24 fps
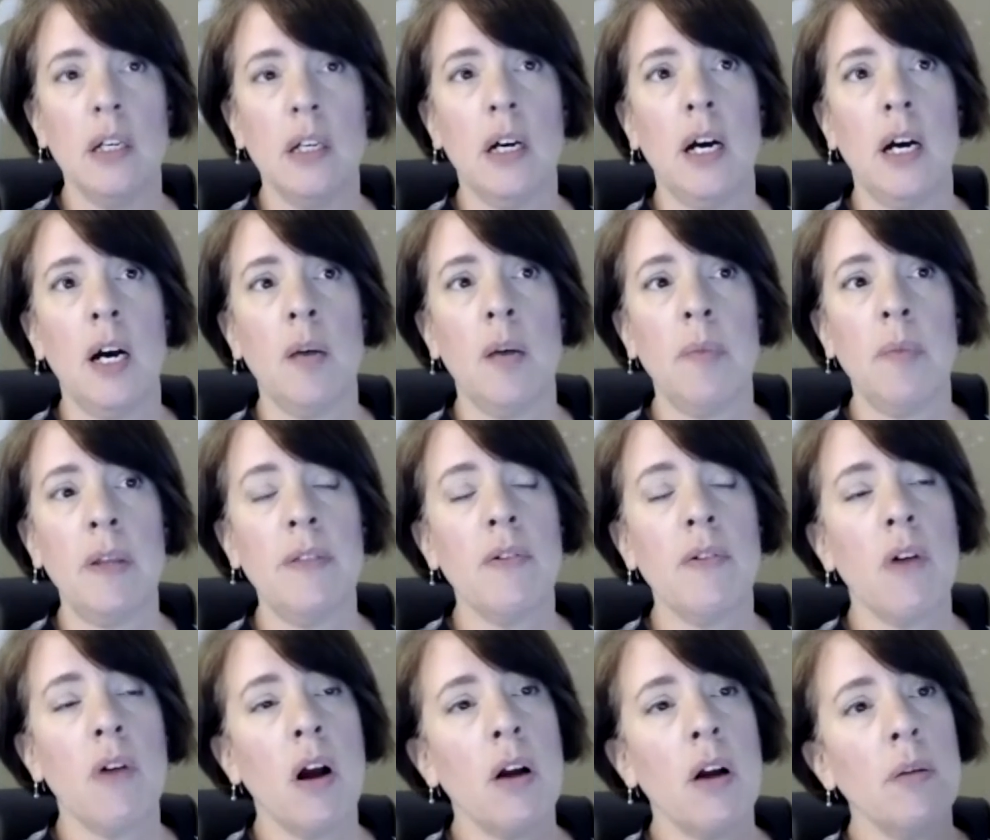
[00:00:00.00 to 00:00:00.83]
And
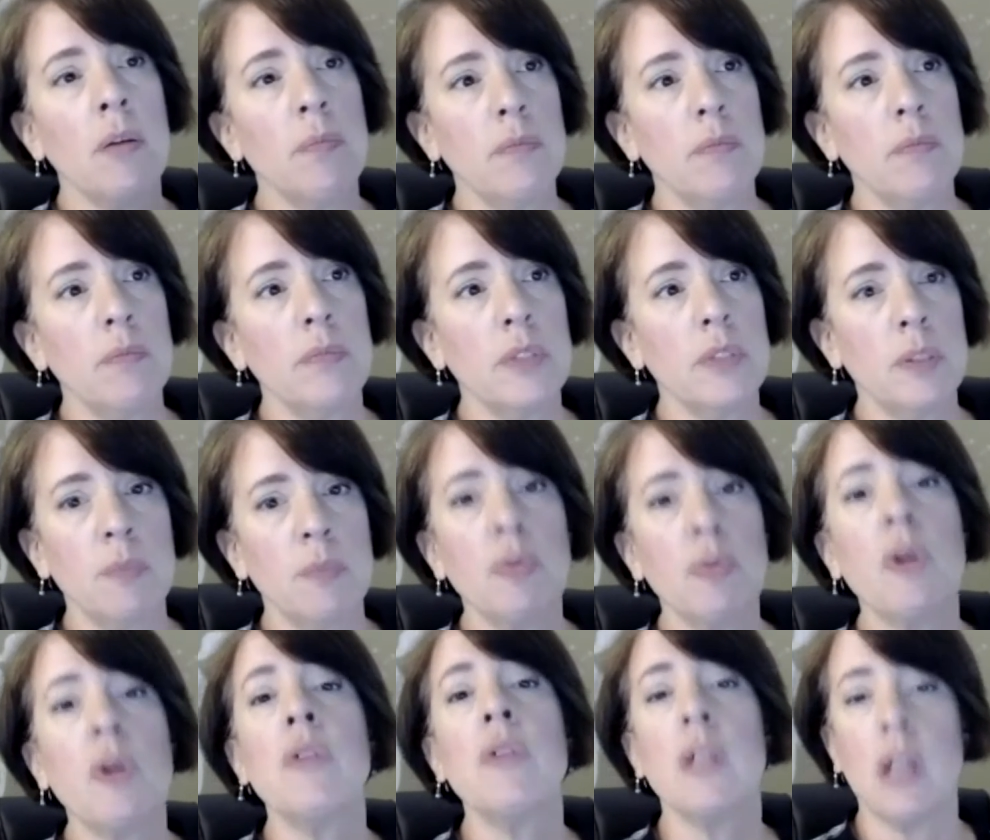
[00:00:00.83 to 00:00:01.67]
there are some
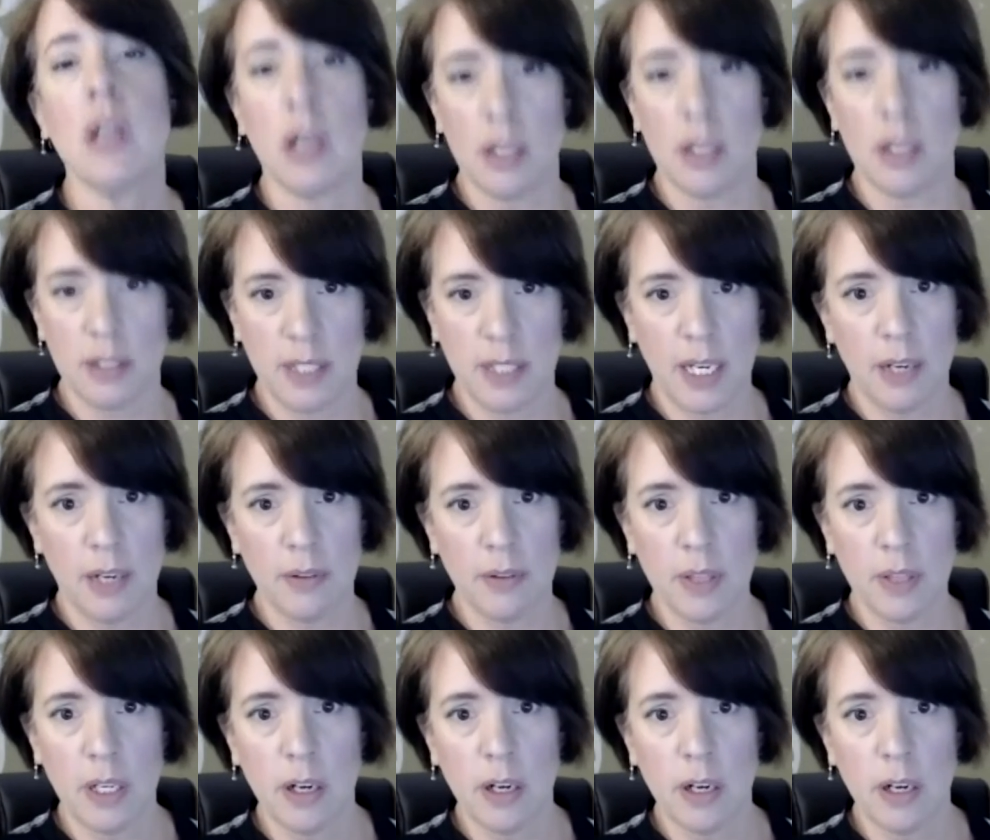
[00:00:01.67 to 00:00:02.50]
protocols
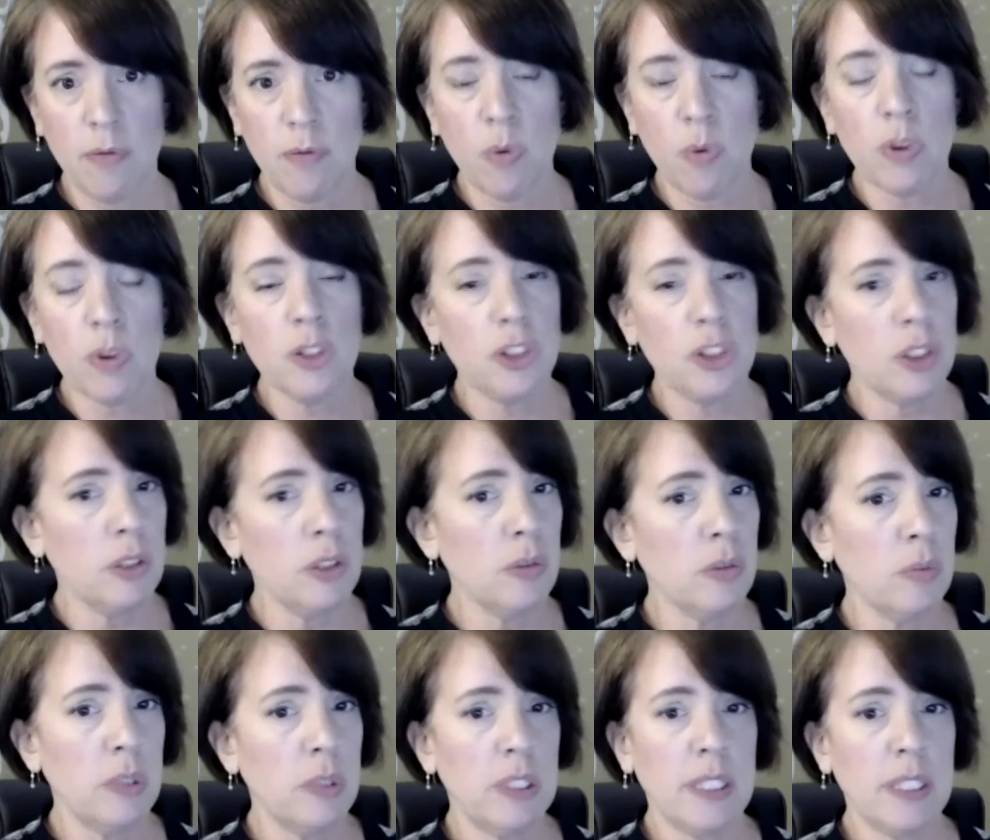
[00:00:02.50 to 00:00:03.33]
out there for
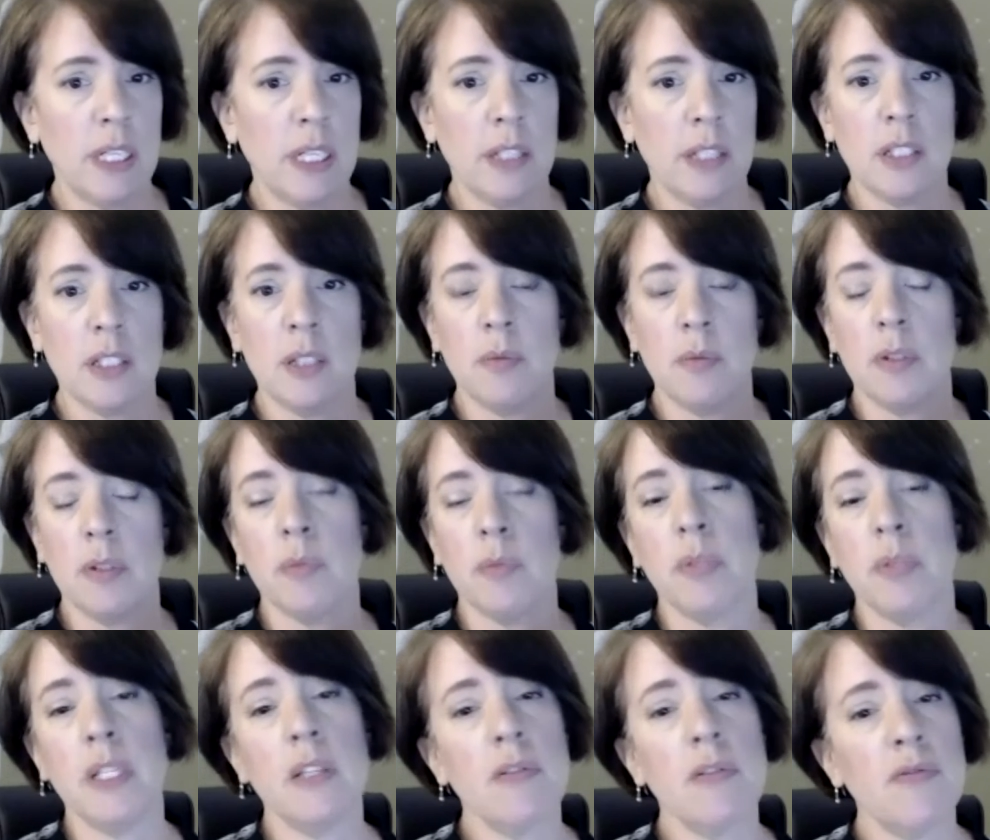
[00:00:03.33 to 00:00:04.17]
children with Down syndrome that
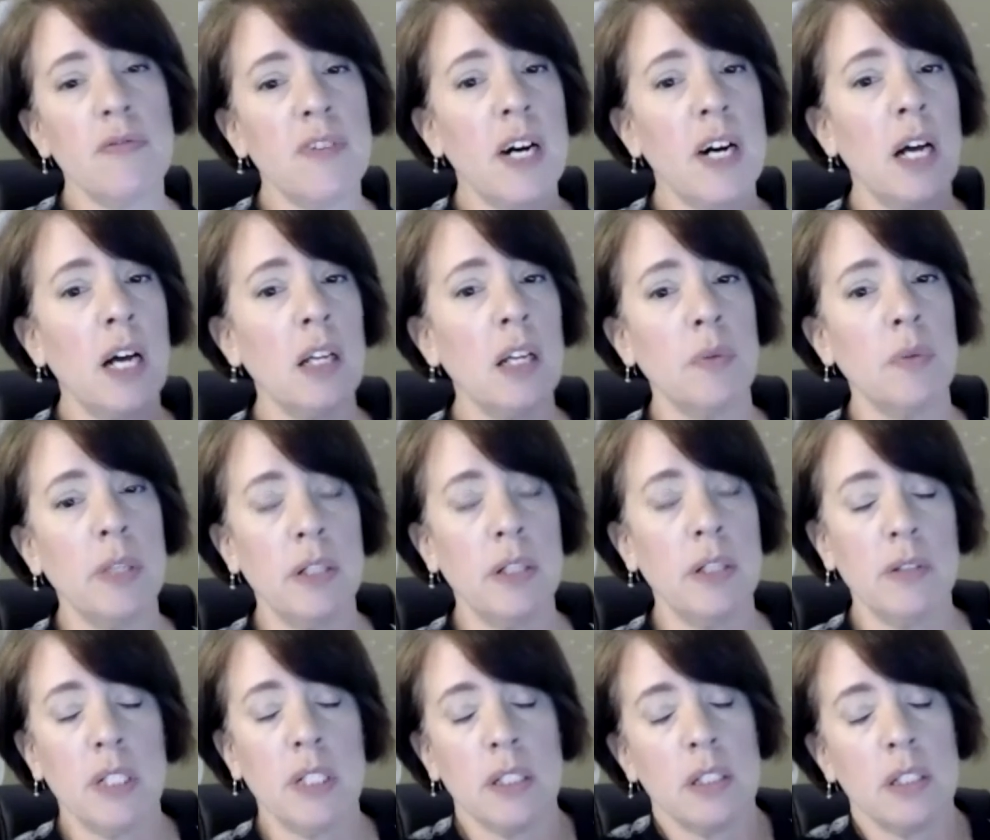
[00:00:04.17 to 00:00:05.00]
we don't follow, we
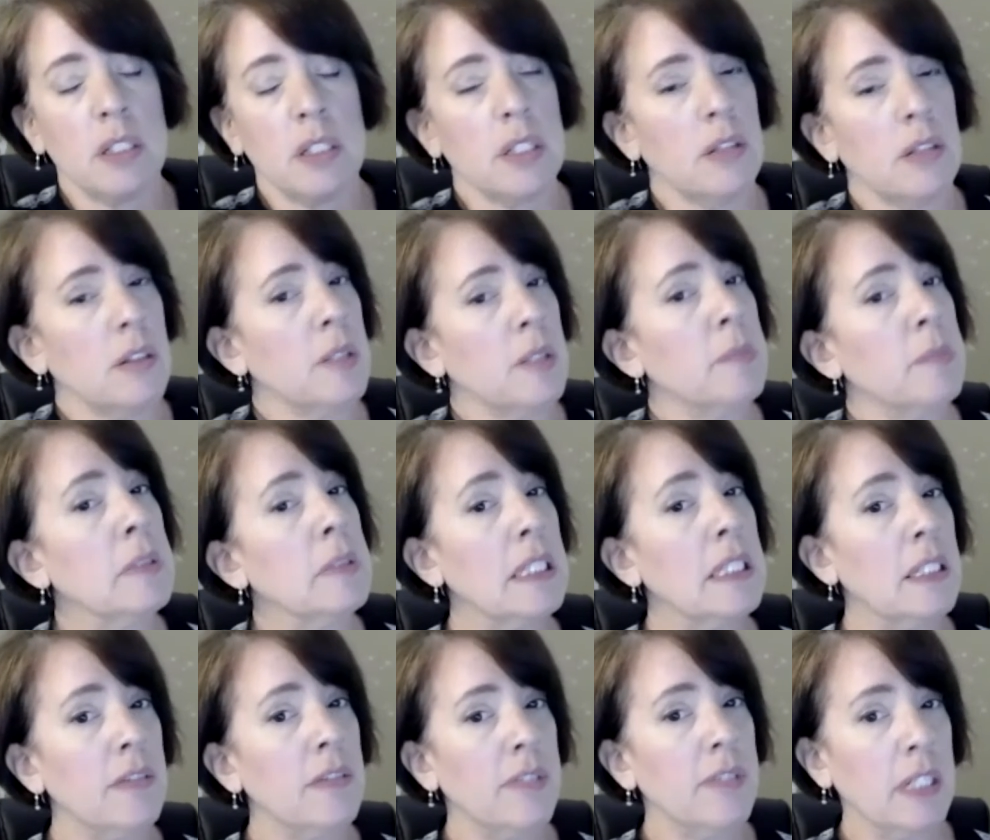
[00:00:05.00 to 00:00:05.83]
don't necessarily
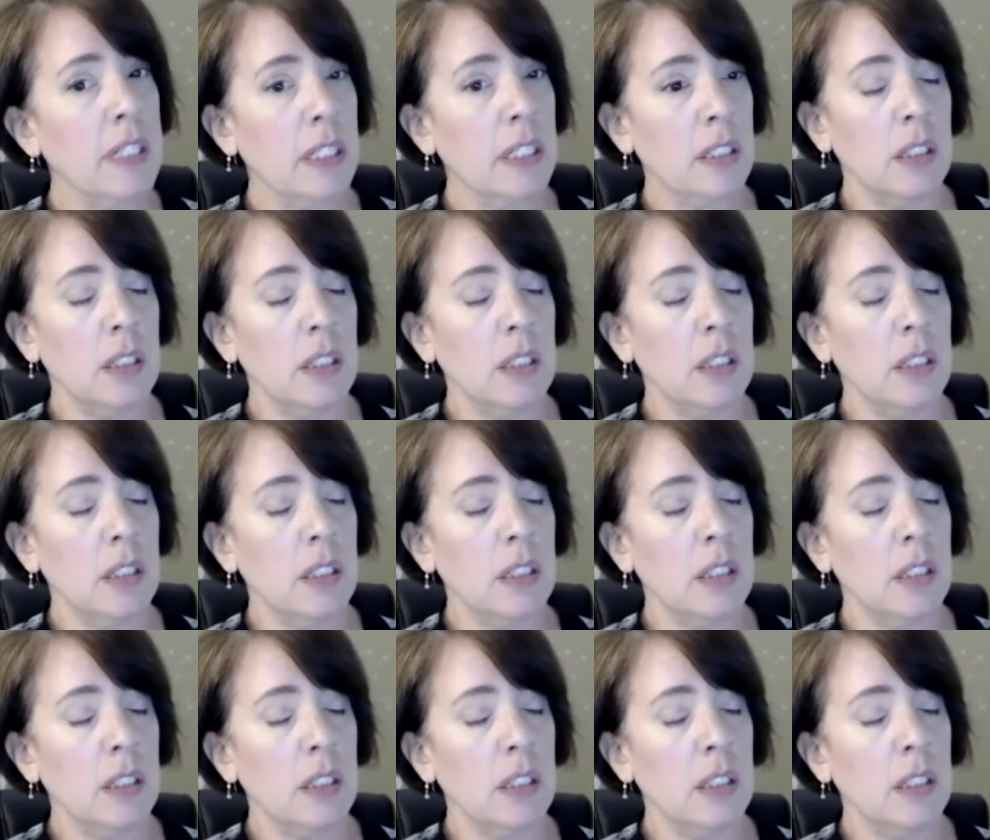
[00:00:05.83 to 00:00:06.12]
believe in,